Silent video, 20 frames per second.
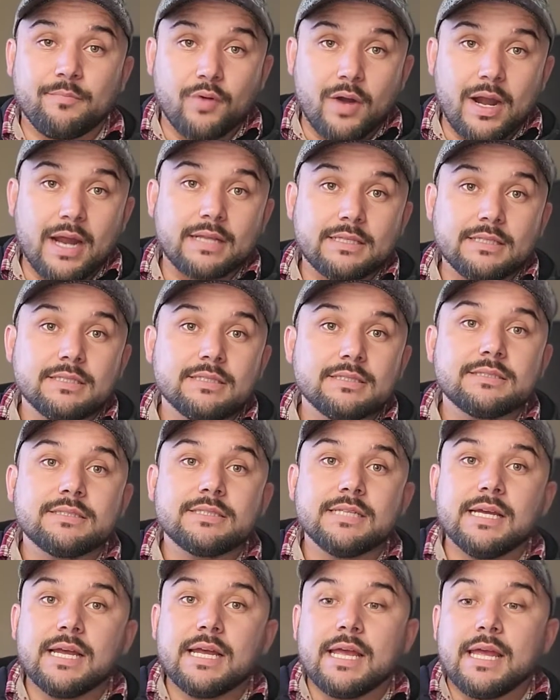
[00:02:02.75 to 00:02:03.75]
practice,
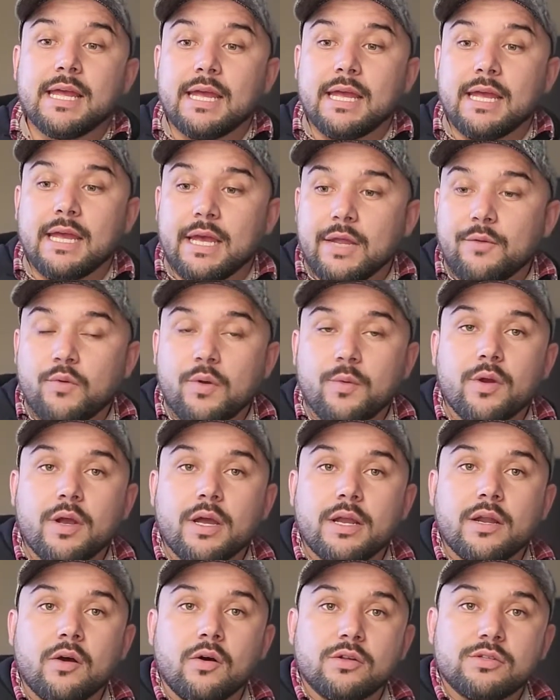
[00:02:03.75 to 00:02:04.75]
and we were
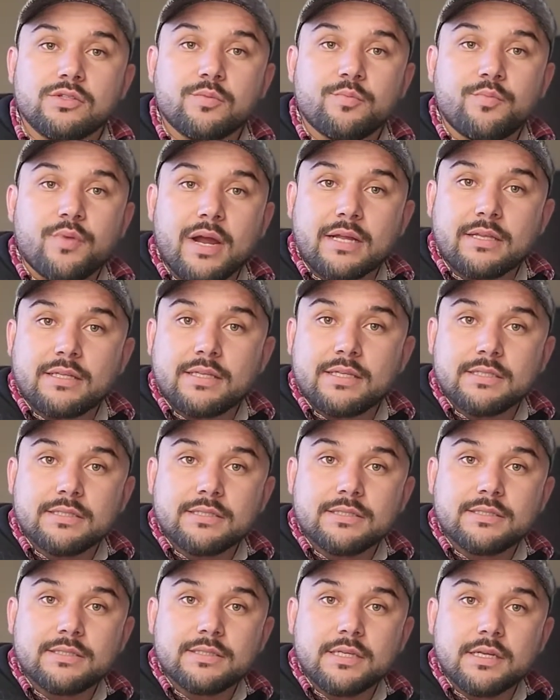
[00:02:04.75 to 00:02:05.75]
going to also
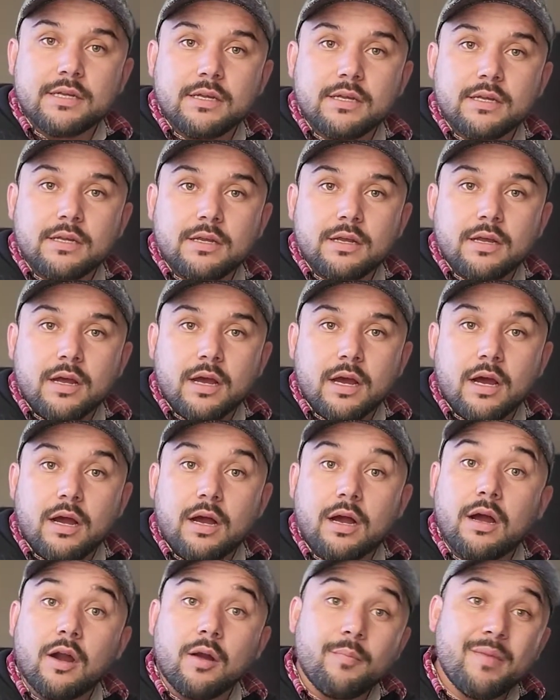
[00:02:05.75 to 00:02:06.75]
practice
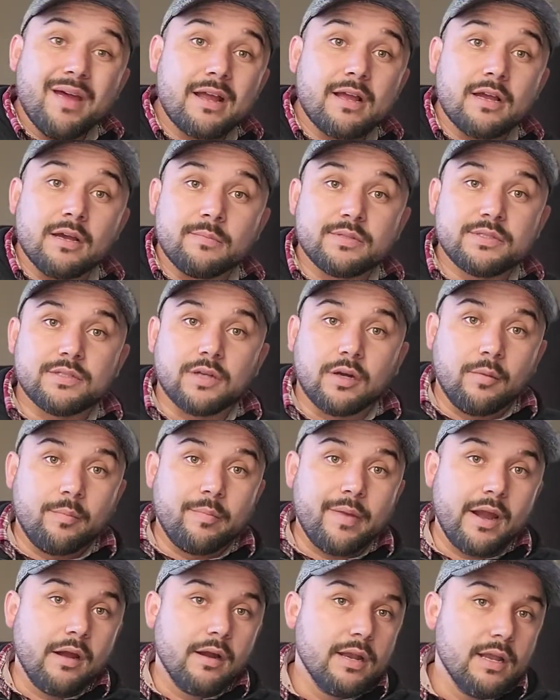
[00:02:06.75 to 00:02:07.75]
our backups, our
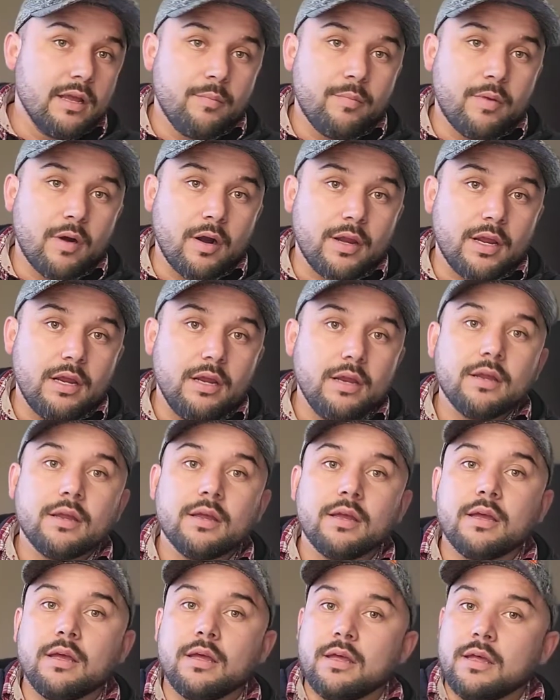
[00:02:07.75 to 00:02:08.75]
parallel parking
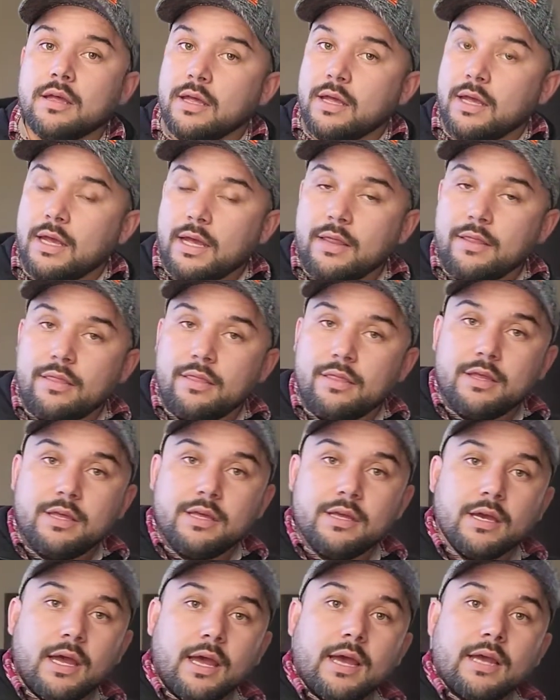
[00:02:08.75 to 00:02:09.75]
and
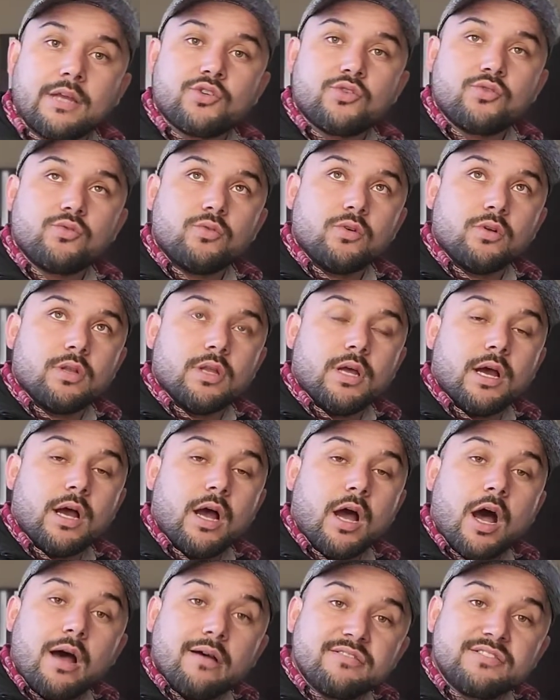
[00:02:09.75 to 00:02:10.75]
the actual
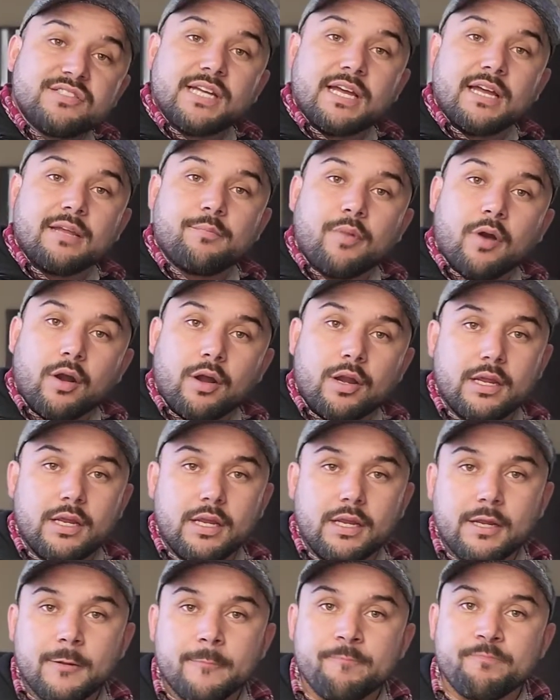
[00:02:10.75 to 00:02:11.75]
offset
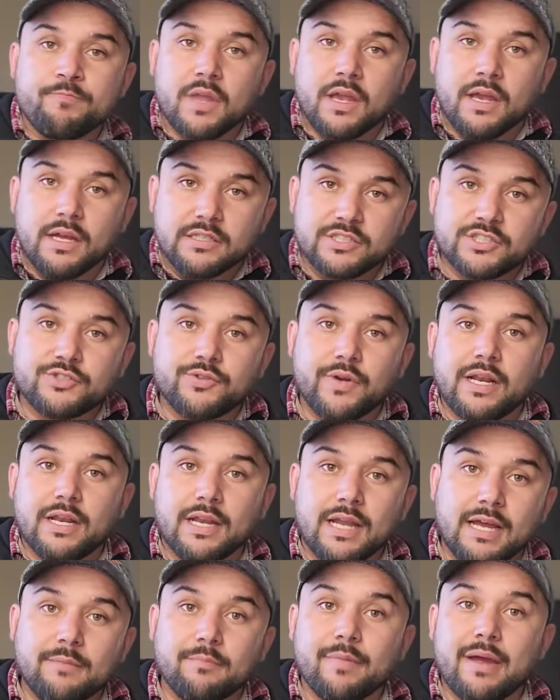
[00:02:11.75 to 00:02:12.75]
parking and straight
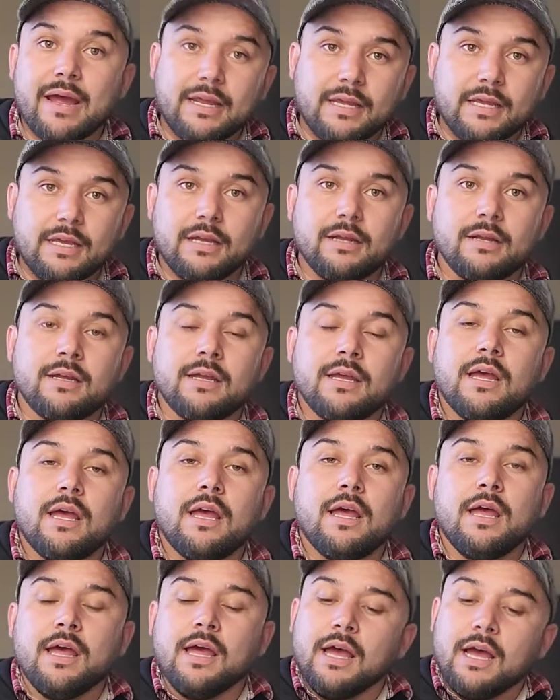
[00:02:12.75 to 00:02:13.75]
line backing.
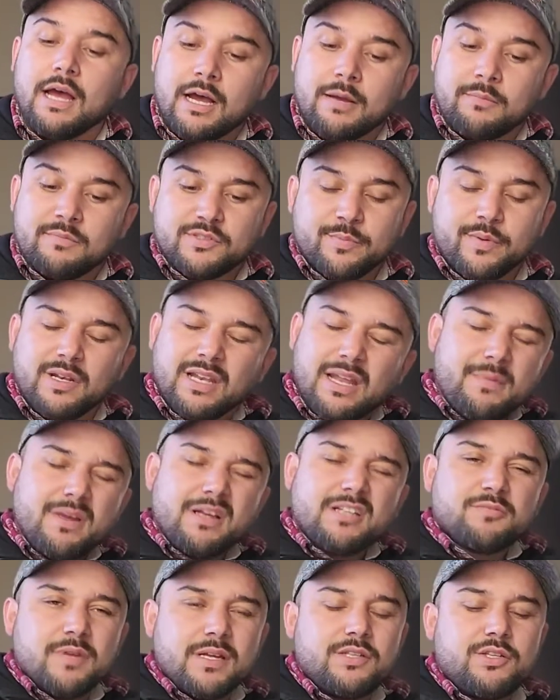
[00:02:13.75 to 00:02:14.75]
But let me
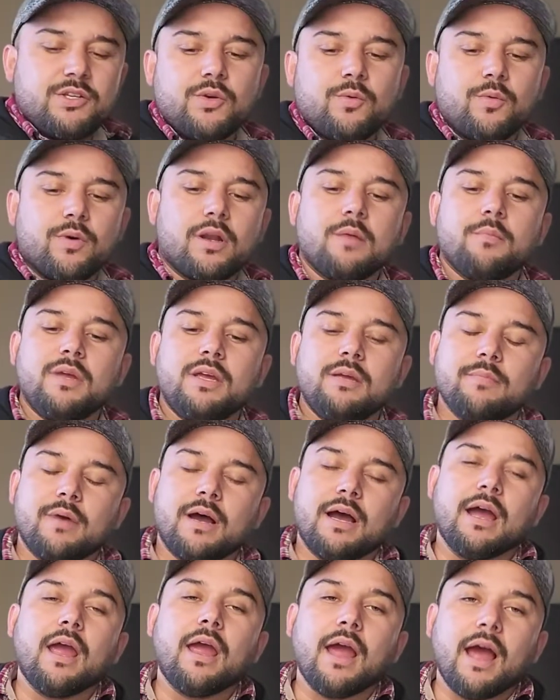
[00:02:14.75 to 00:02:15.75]
explain to you what I mean
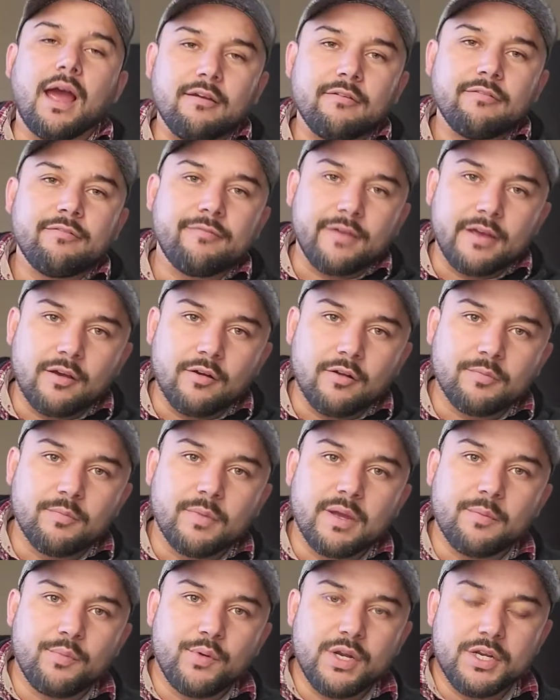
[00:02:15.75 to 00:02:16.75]
by I failed
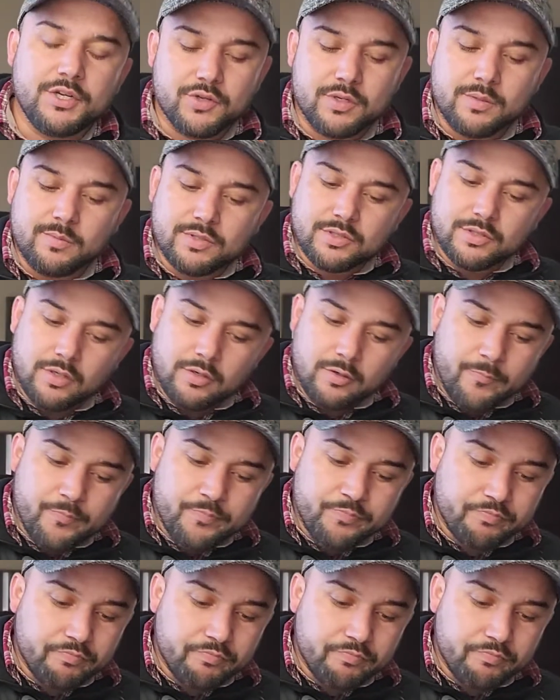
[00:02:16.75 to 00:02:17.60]
my pre-trip. So